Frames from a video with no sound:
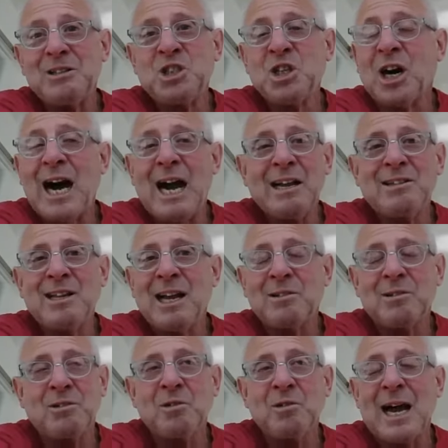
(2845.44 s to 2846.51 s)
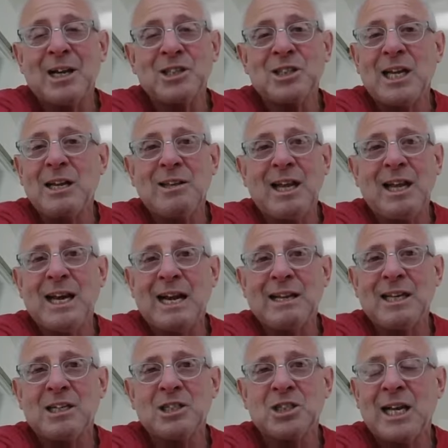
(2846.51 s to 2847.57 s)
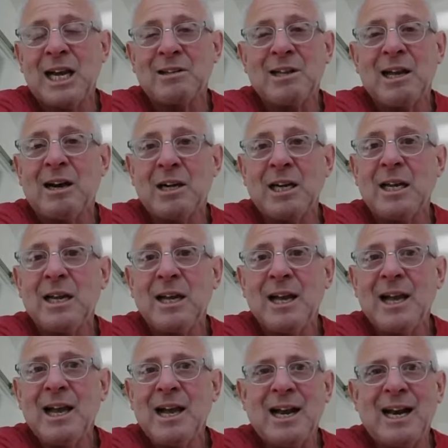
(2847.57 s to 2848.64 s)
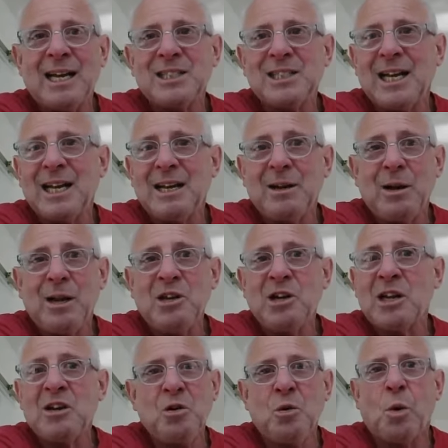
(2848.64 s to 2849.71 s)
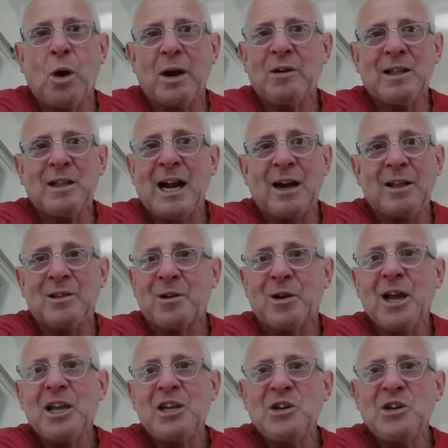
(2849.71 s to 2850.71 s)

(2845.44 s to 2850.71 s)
July 10th, 2018, I did a Santelli and I said, you can do one or the other.